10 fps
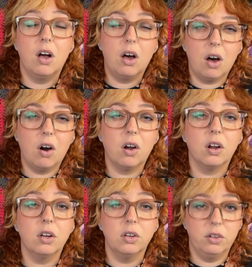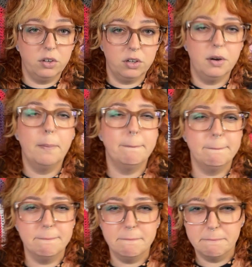are good,
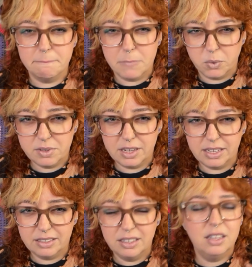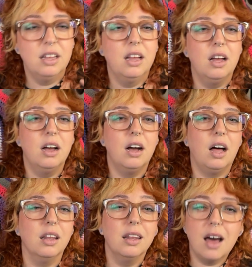mostly. A
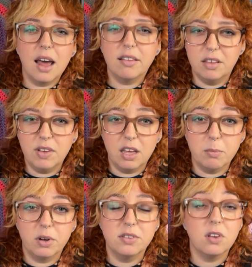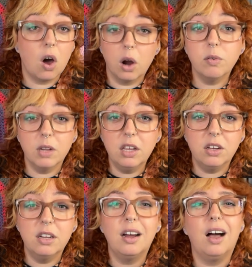lot of Stephen King books are really
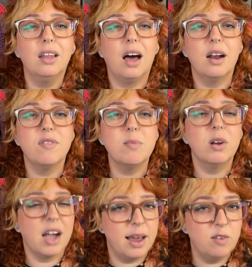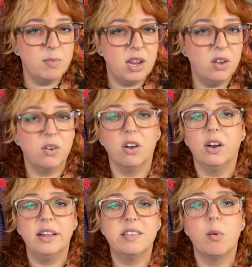good, a lot of them are kind of mediocre,
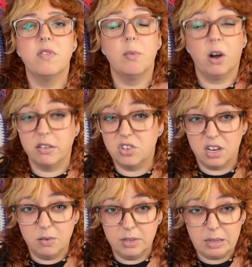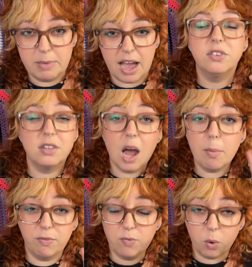and some of them are genuinely bad. The top
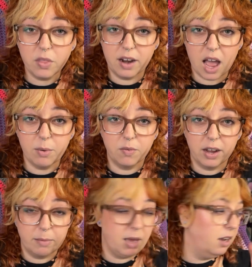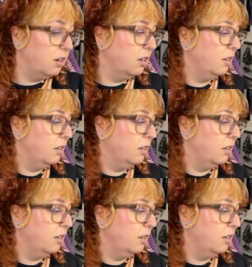4 that I would recommend